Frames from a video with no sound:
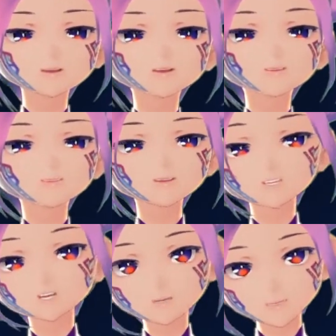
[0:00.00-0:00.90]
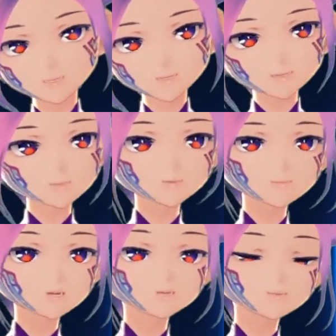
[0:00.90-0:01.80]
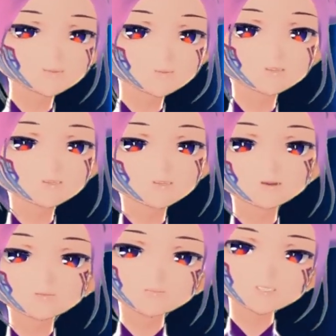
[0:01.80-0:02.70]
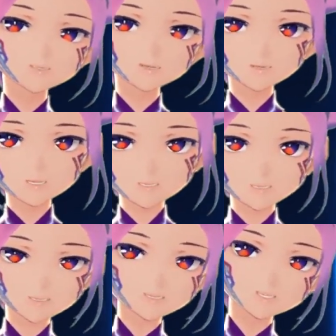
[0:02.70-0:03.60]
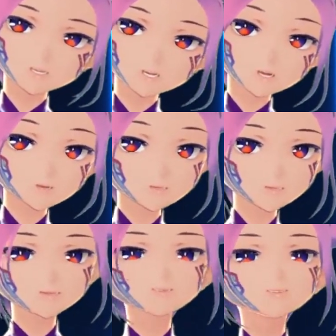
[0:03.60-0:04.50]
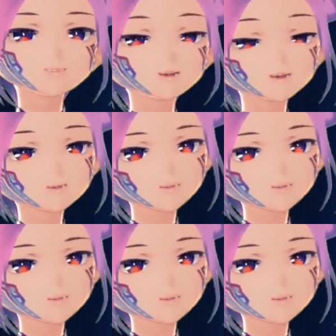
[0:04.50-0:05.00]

Technology, of course, when you come to technology, there are always kind